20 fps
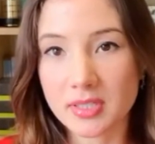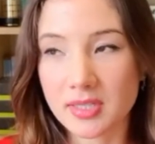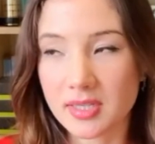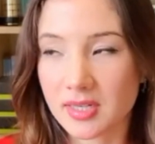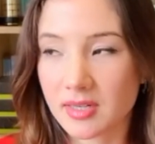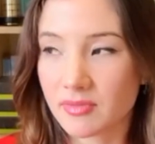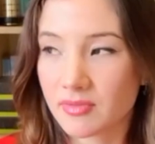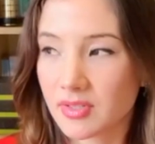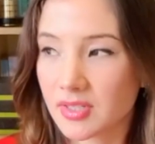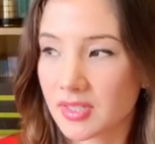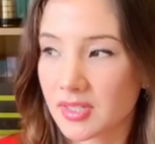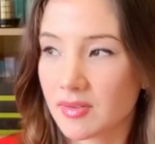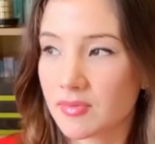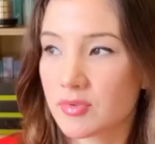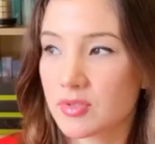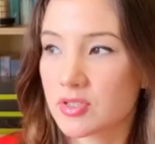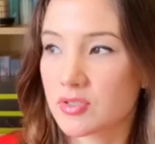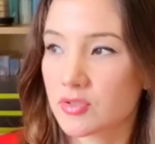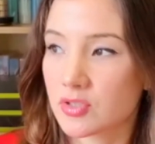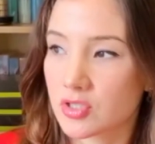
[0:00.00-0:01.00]
And I think that
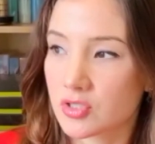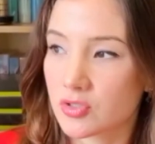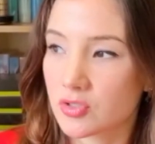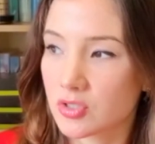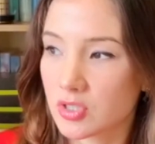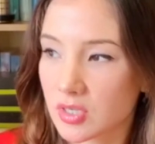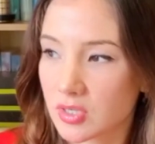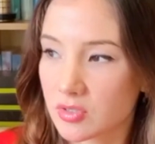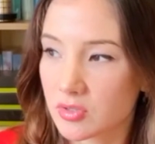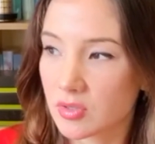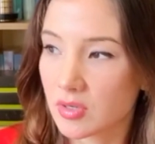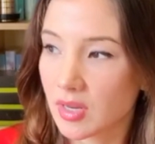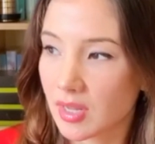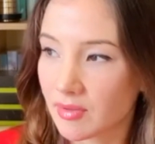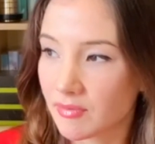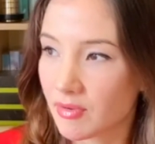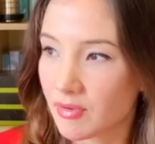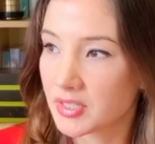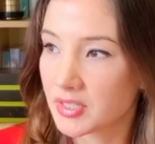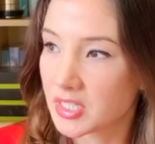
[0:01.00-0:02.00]
was just like
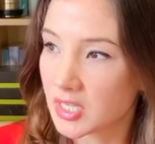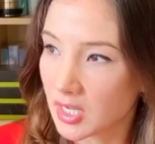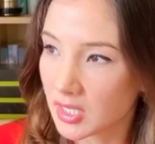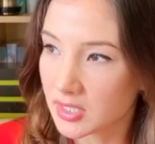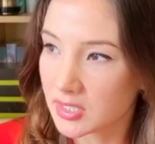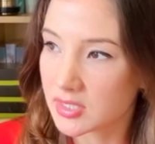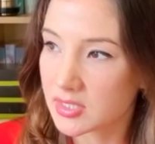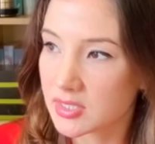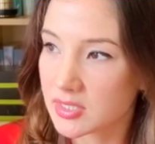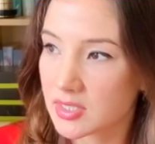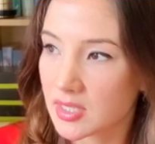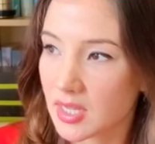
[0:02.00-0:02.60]
nice.